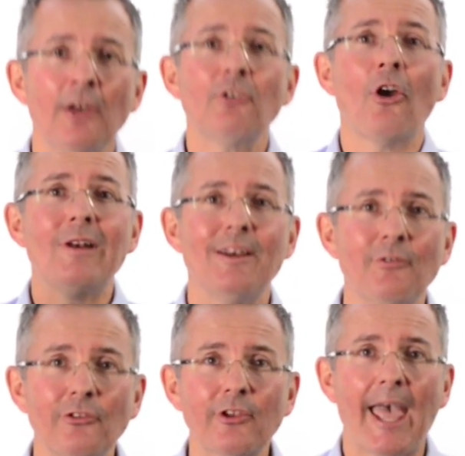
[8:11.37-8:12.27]
totally
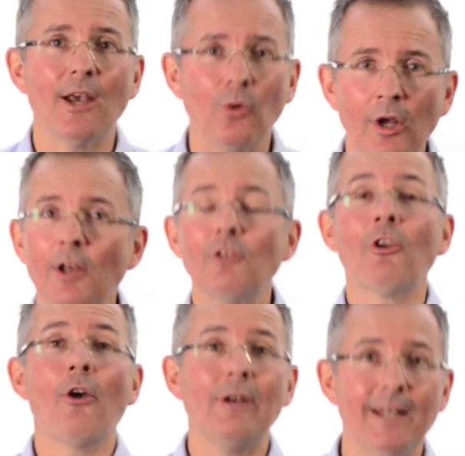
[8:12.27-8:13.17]
different scale,
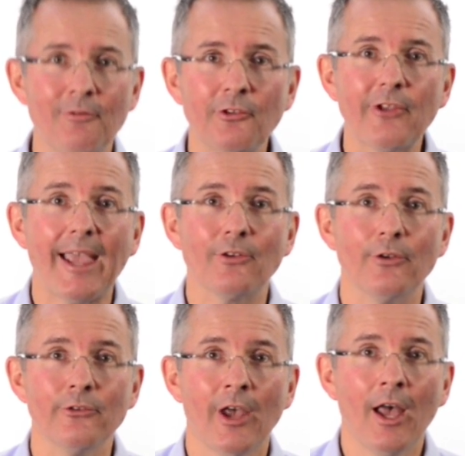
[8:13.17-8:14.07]
totally different
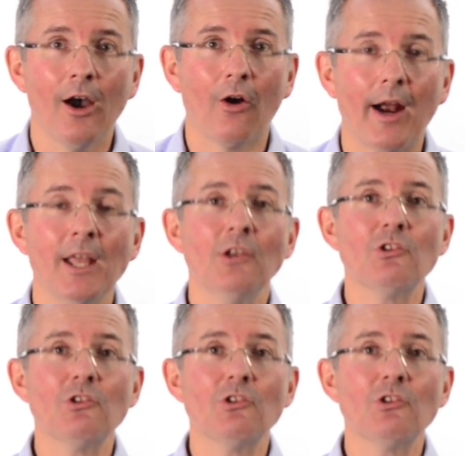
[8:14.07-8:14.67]
sectors, all right?